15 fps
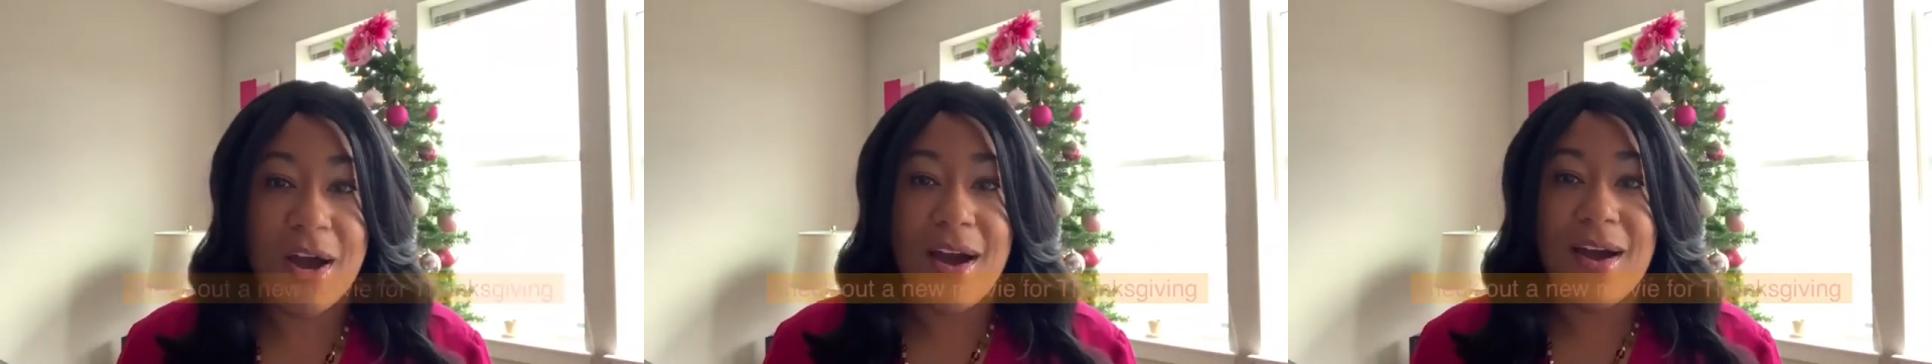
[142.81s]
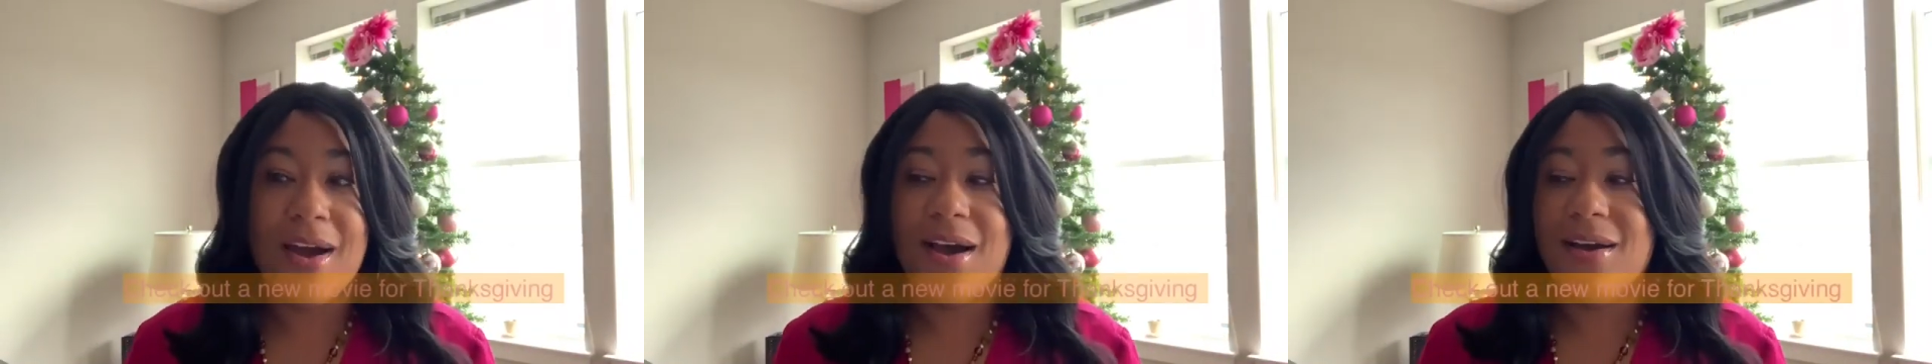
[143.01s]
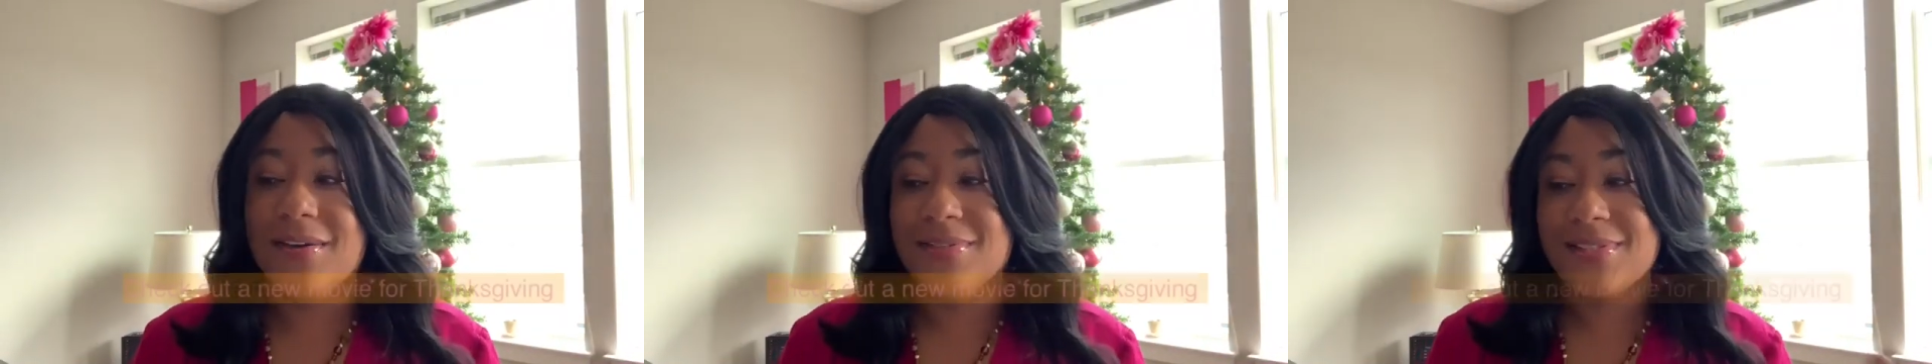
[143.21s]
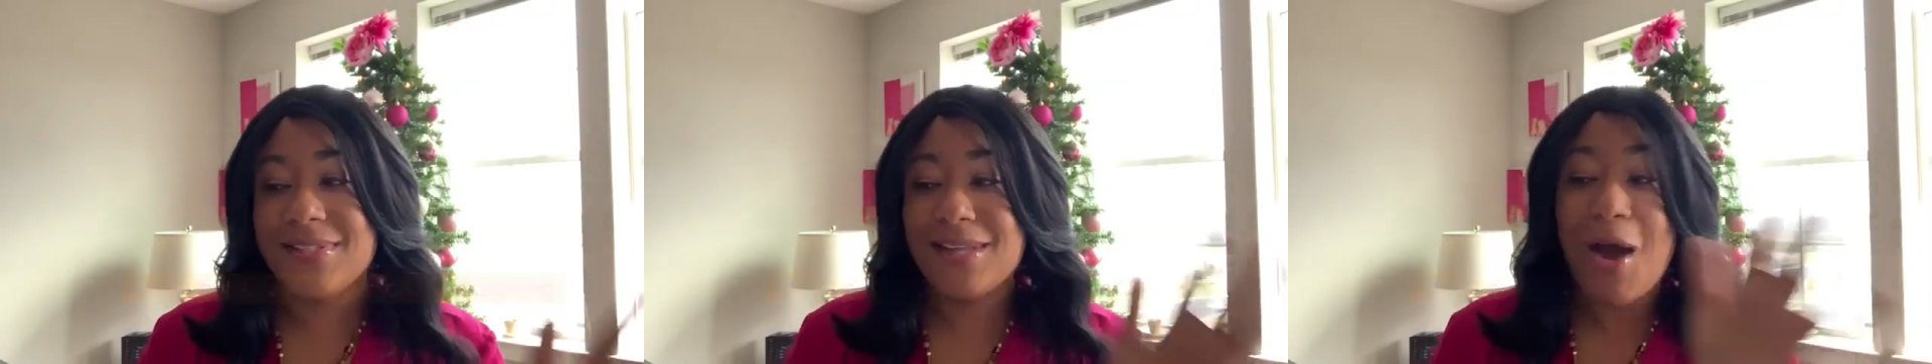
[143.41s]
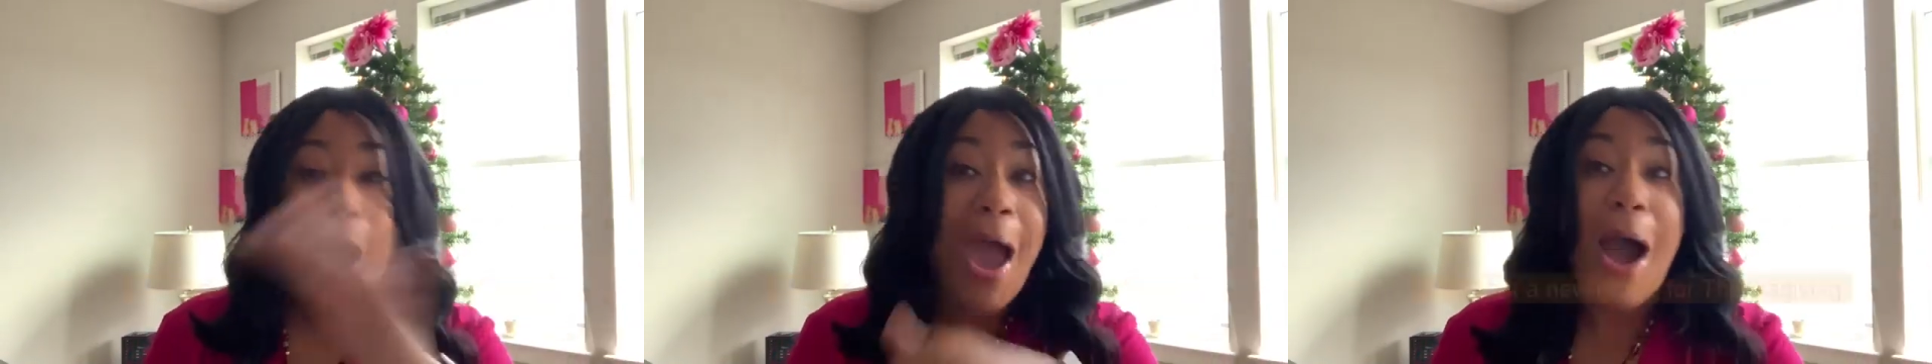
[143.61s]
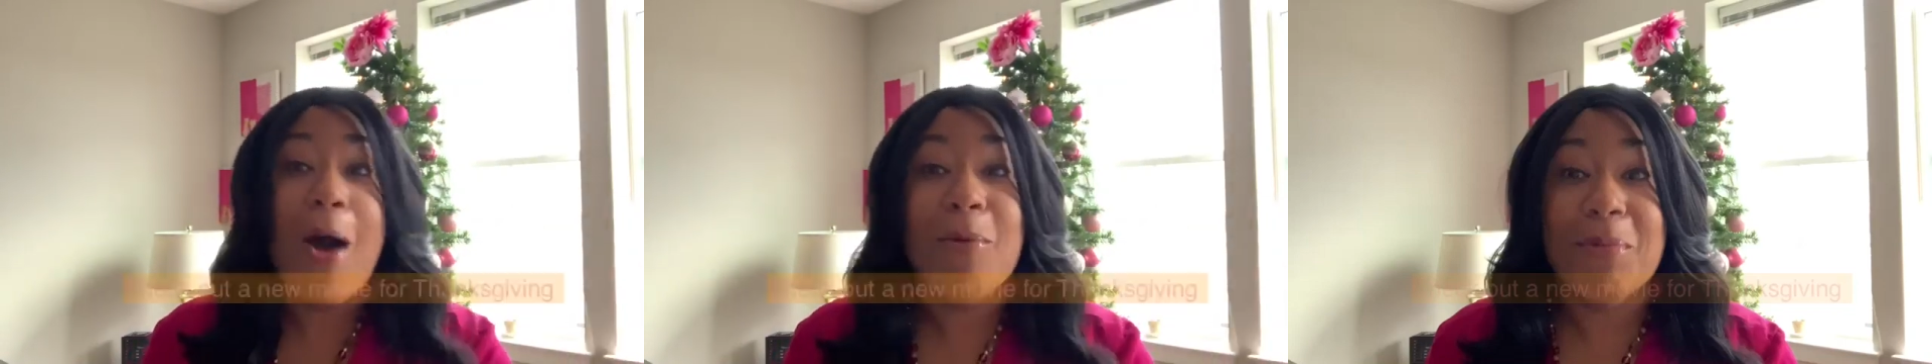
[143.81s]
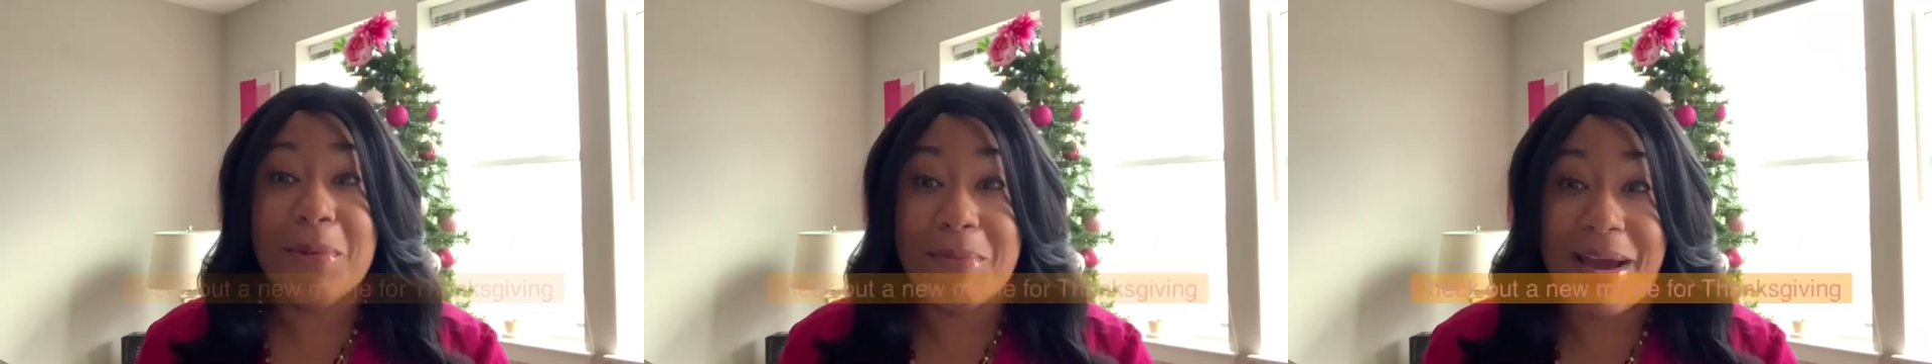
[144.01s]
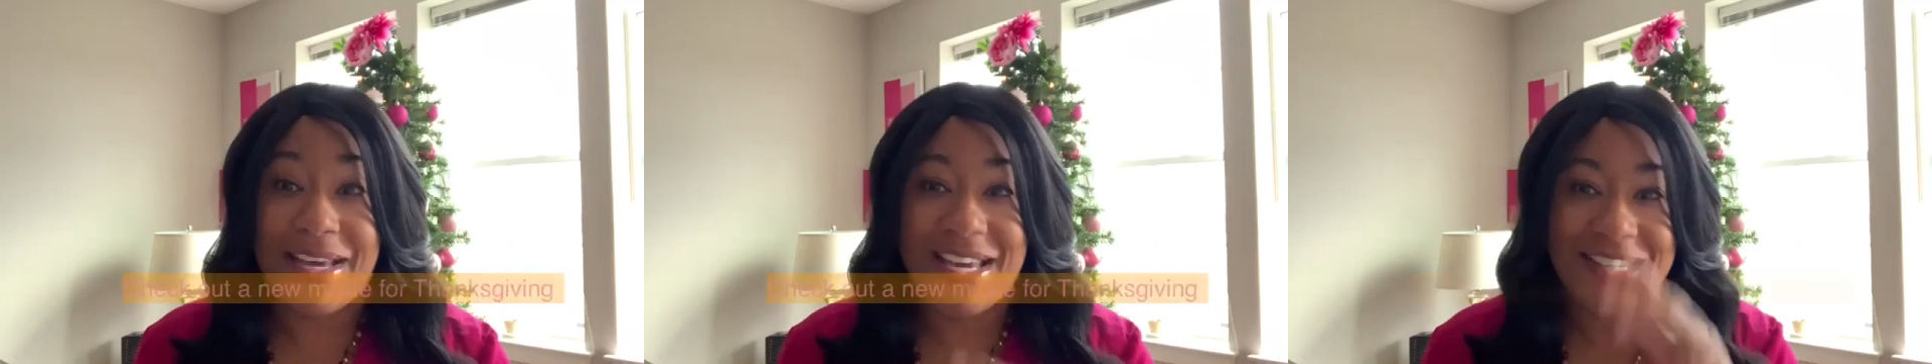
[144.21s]

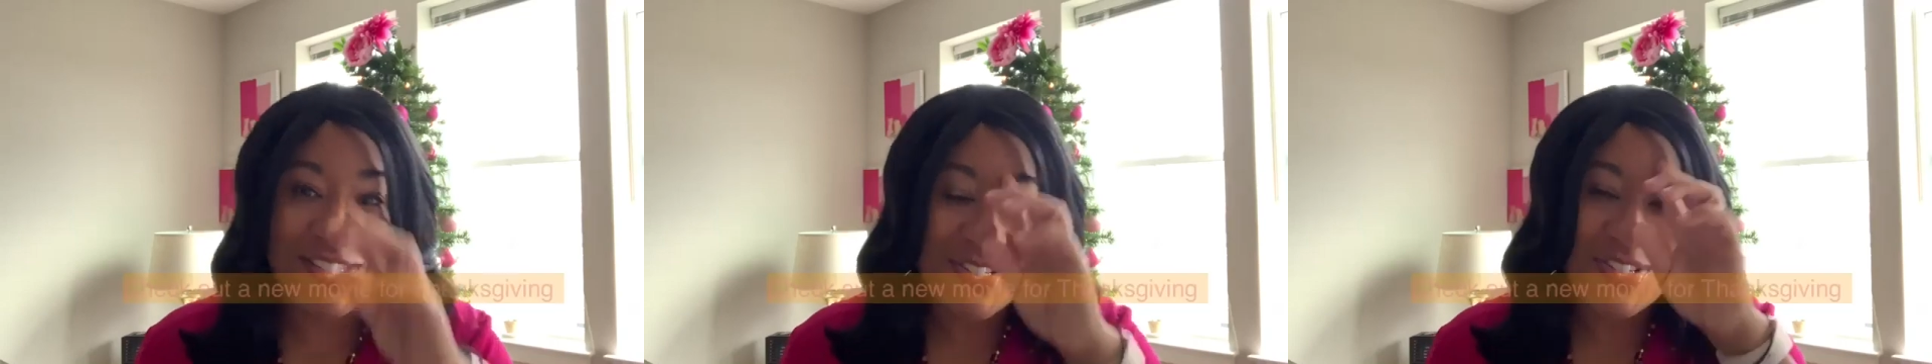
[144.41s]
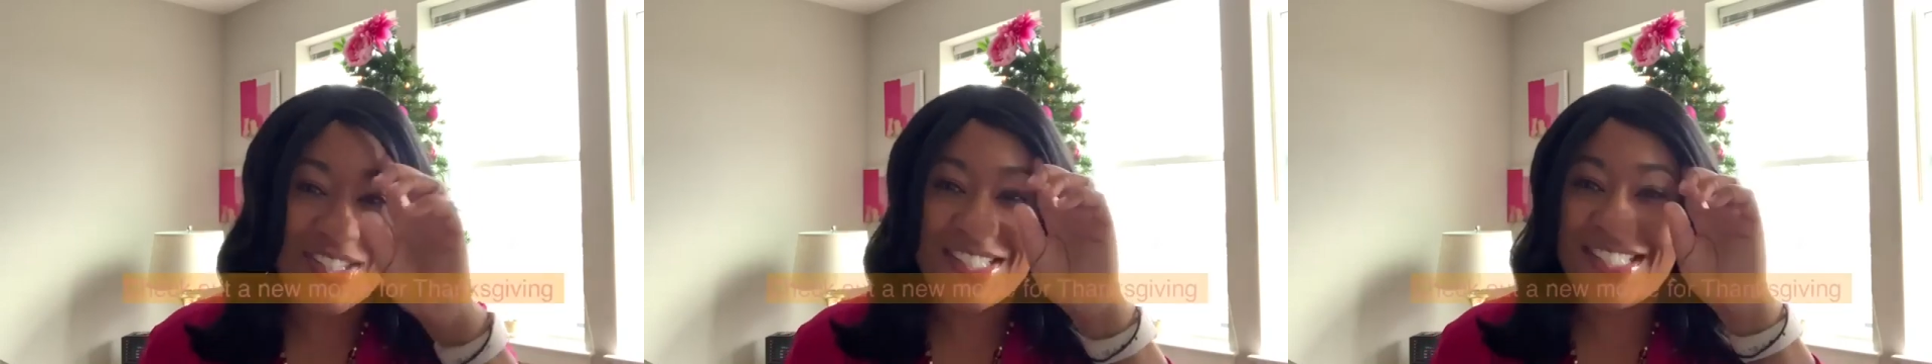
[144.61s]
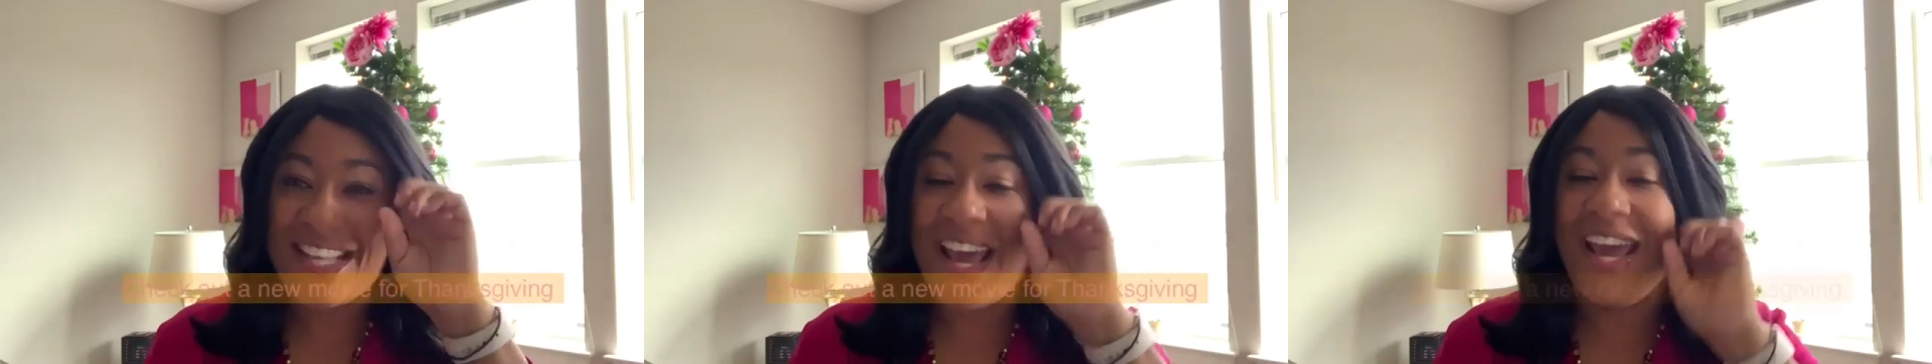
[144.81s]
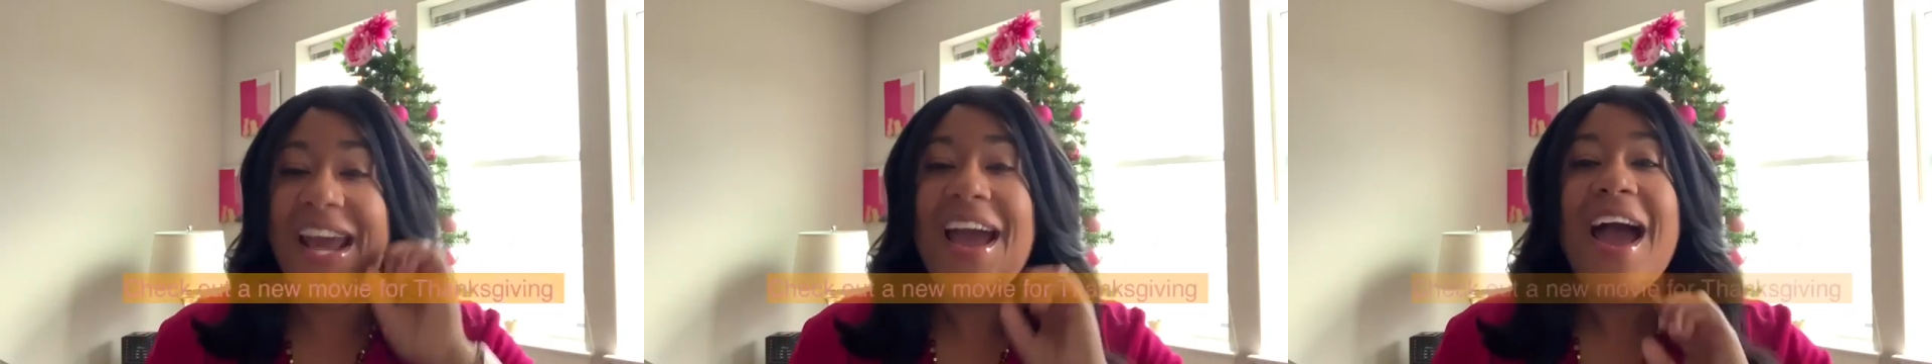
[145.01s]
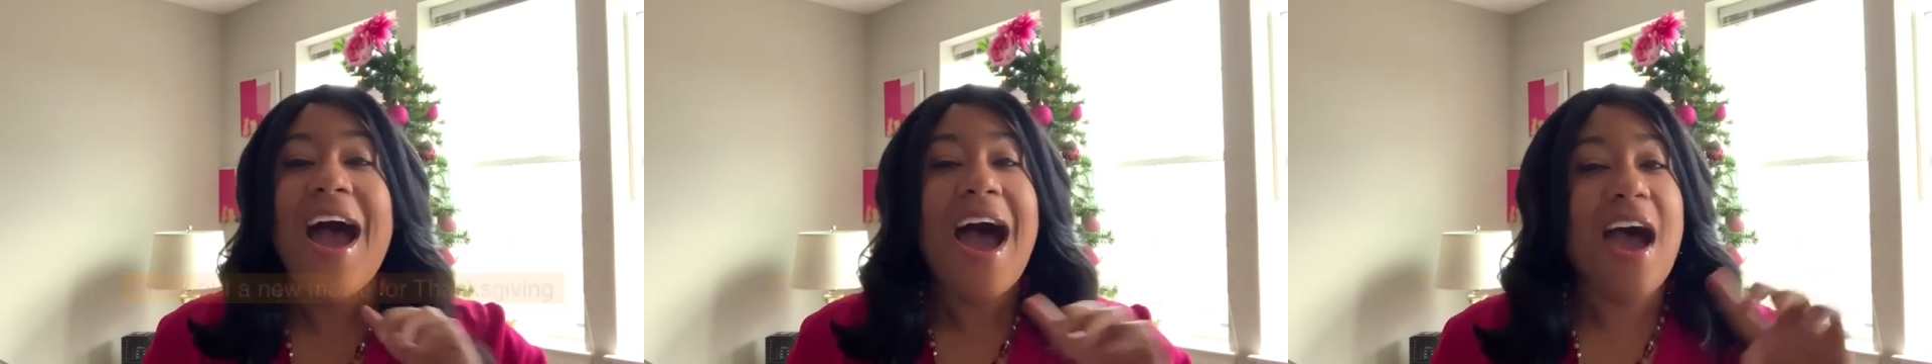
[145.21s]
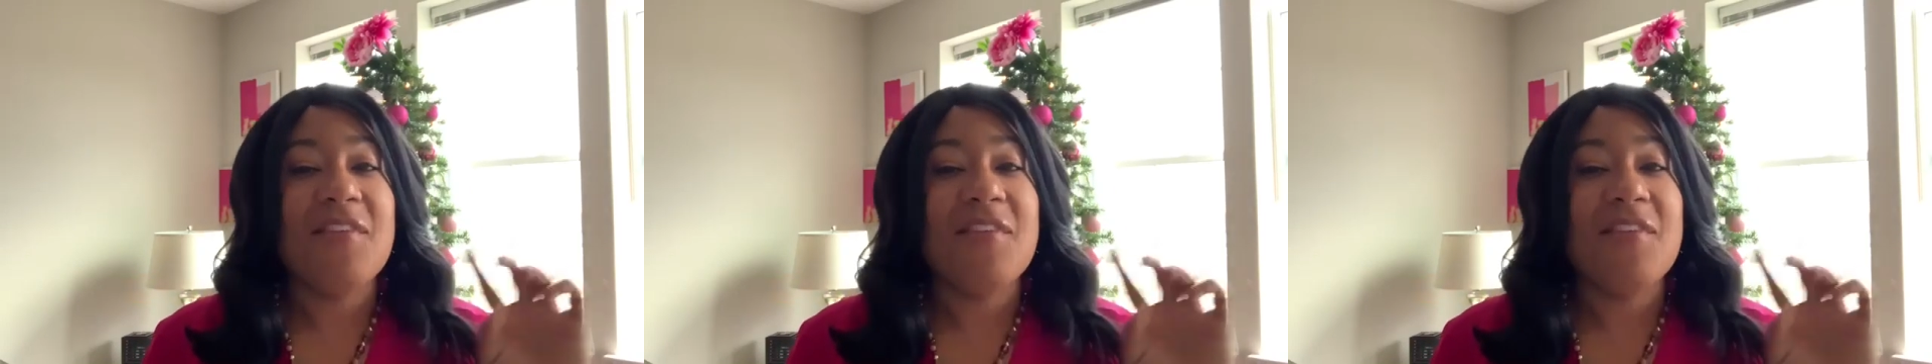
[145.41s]
album, I guess you could say.